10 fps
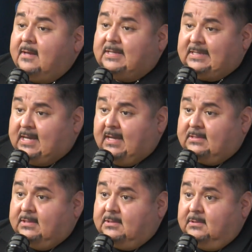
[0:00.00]
else has
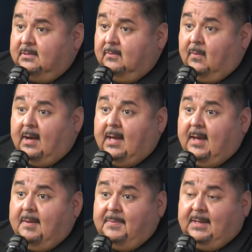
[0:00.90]
access to.
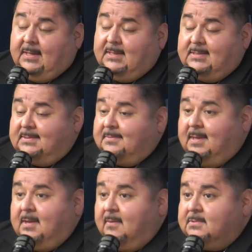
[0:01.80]
Why? Because
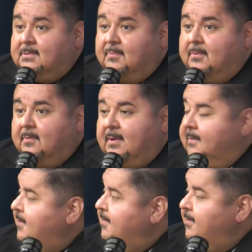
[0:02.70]
he owns the brewery
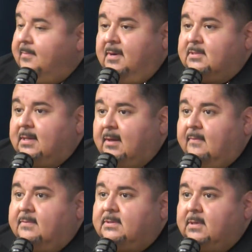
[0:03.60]
and we brew them
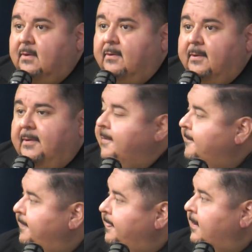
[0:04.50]
ourselves. It's a one of a
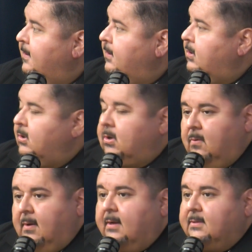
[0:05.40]
kind flavor
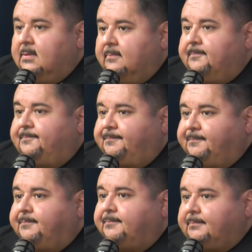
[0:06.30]
because no one else
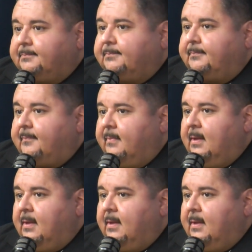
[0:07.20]
makes that beer.